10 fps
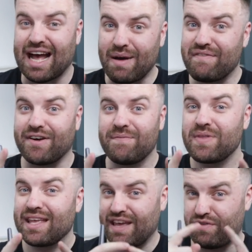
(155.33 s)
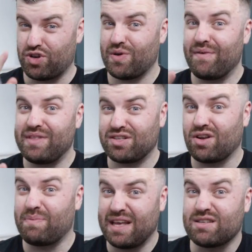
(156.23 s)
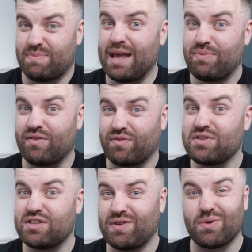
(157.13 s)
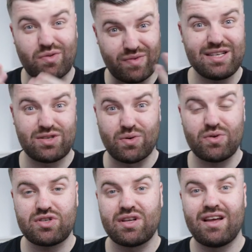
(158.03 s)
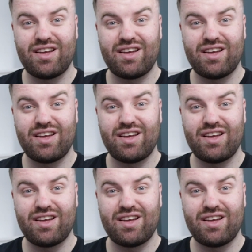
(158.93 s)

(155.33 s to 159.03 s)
However, if you do have this on a piece of paper in front of you on a resource,